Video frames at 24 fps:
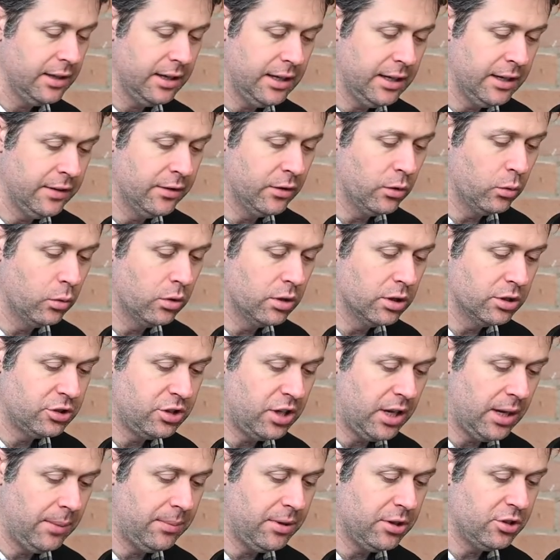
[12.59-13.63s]
in the World
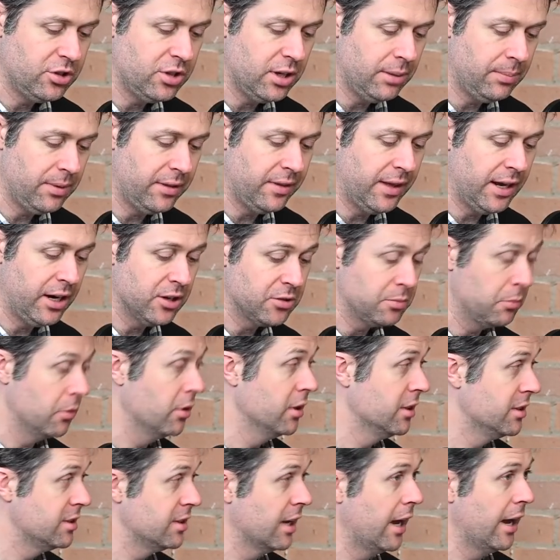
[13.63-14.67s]
Championship, and that is
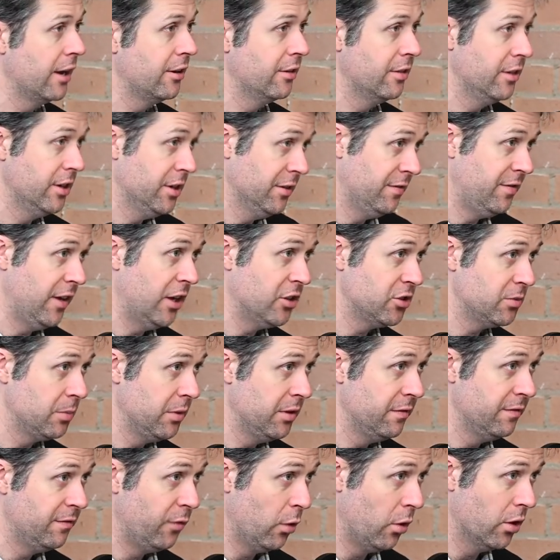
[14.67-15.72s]
Moritz Seider, the
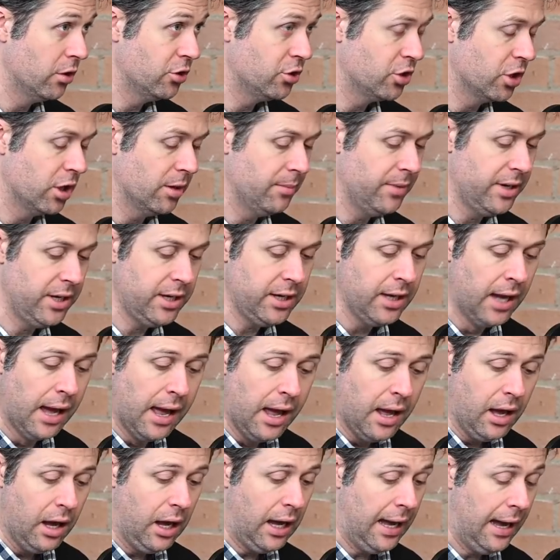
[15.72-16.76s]
defenseman for Germany.
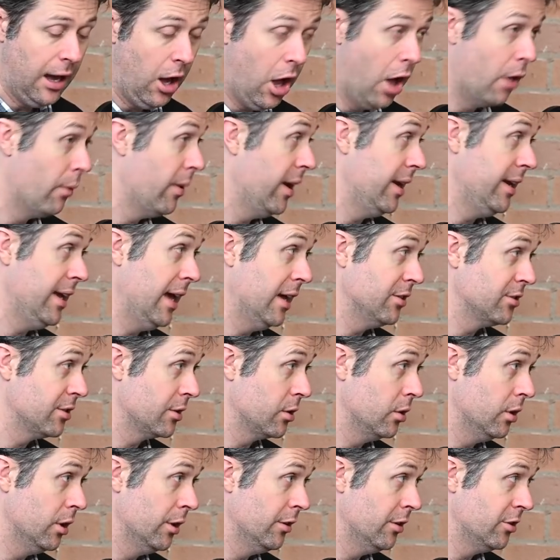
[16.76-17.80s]
Uh, already has a
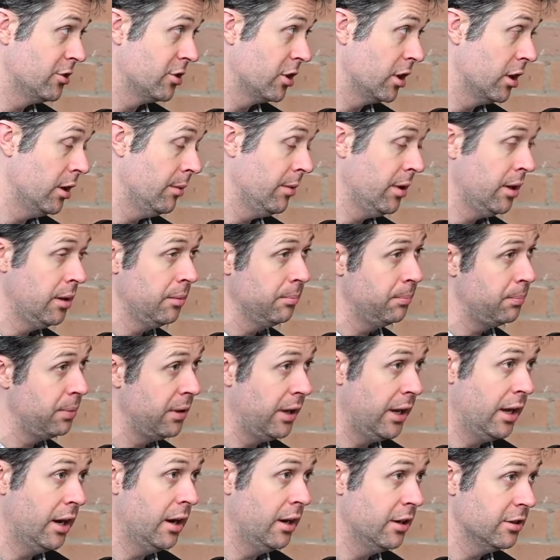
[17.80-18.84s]
goal in the tournament,
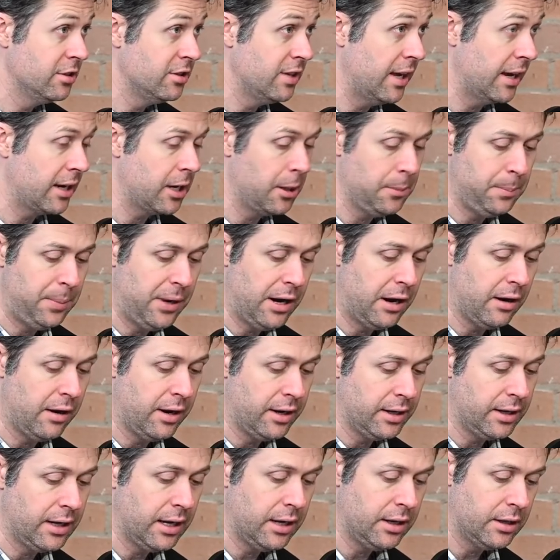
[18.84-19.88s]
playing on a second
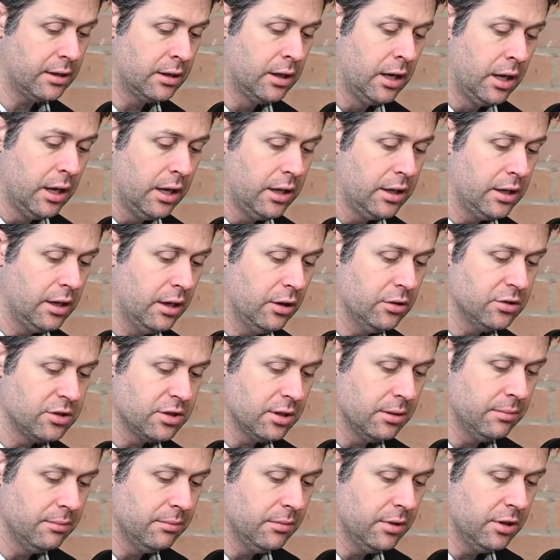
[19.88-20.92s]
pairing, getting you know
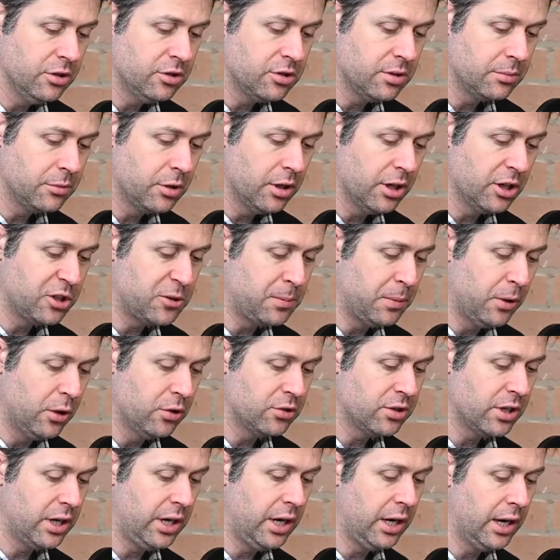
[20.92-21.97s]
some some good
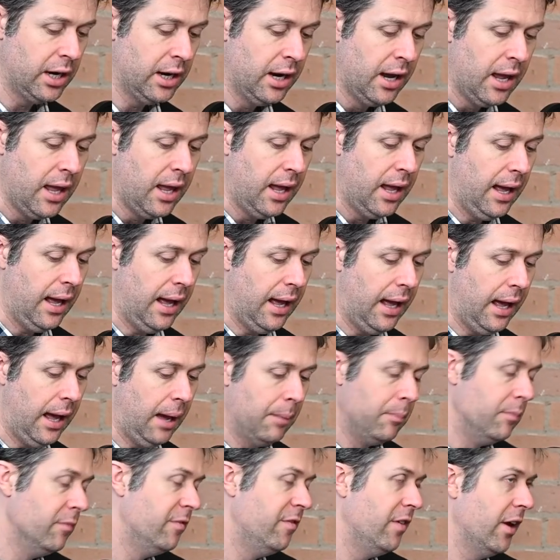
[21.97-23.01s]
exposure here.
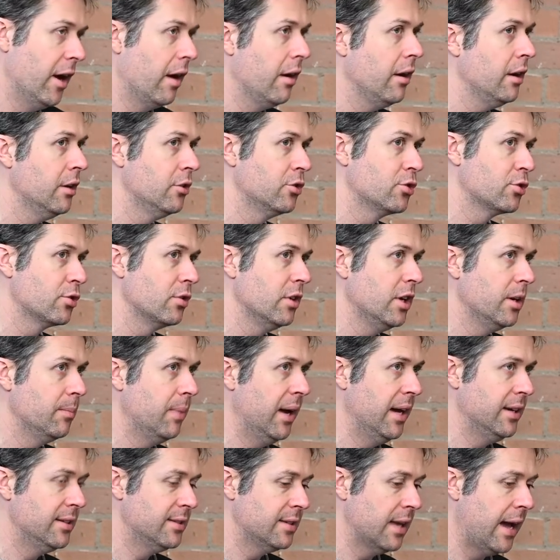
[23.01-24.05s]
I'm very intrigued
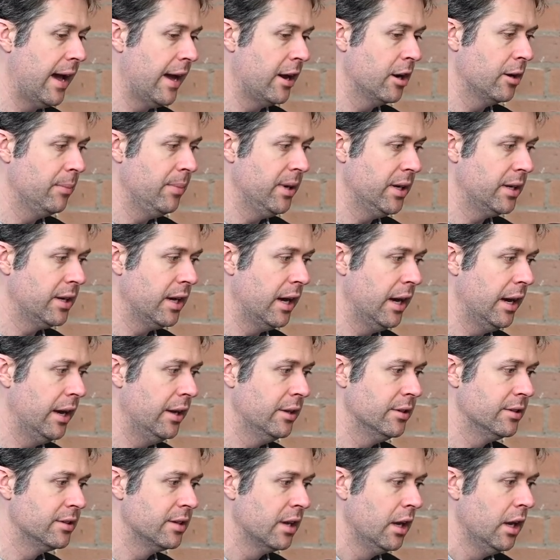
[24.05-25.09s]
by Seider
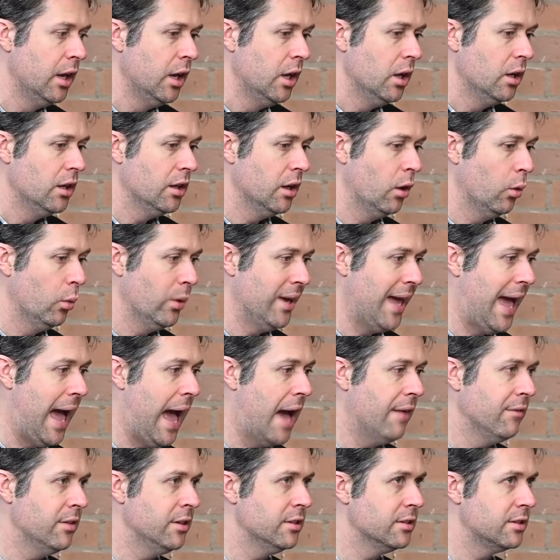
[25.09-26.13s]
because you know, we
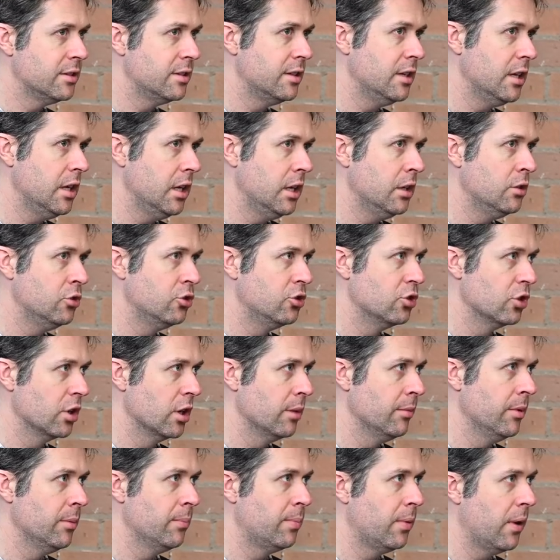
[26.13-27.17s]
haven't seen
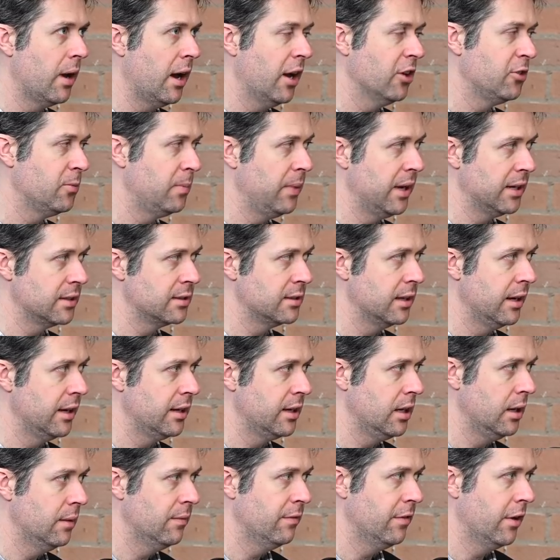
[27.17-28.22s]
German prospects like
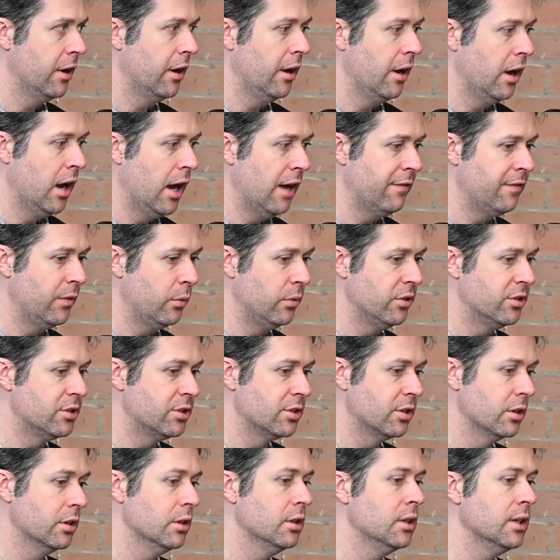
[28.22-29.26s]
him very often. We
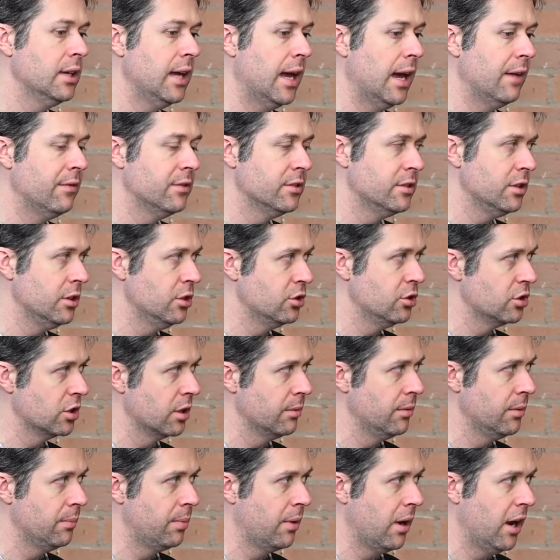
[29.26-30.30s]
certainly haven't seen
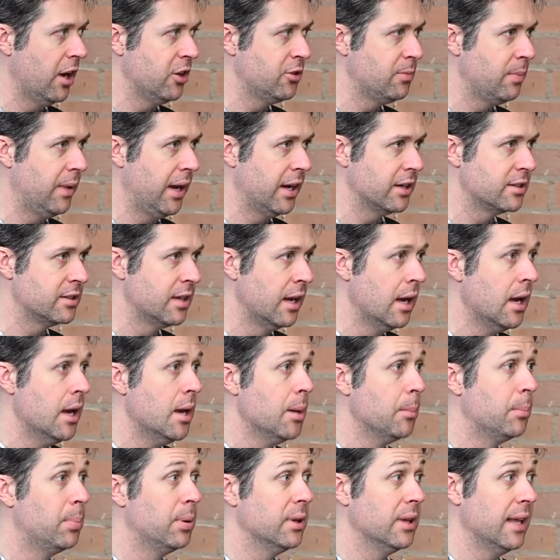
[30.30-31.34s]
German prospects
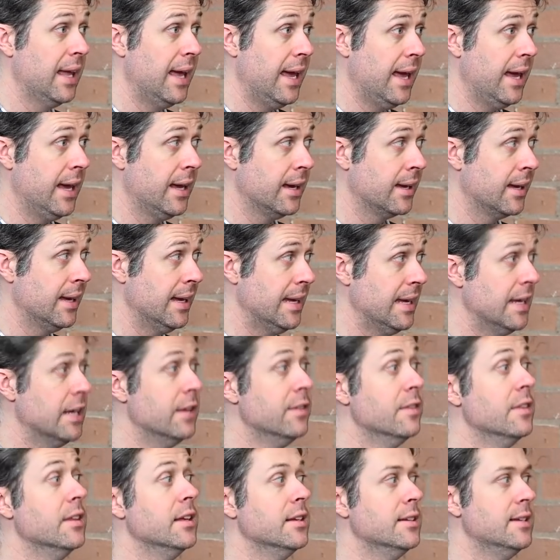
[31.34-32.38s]
playing
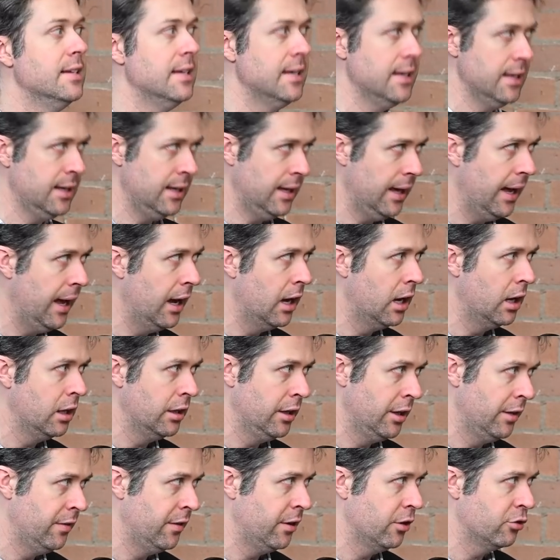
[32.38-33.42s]
in the DEL
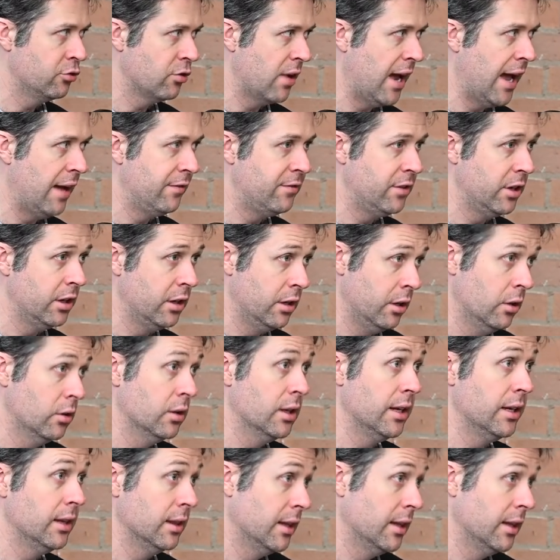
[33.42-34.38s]
in their draft year. You know, yeah.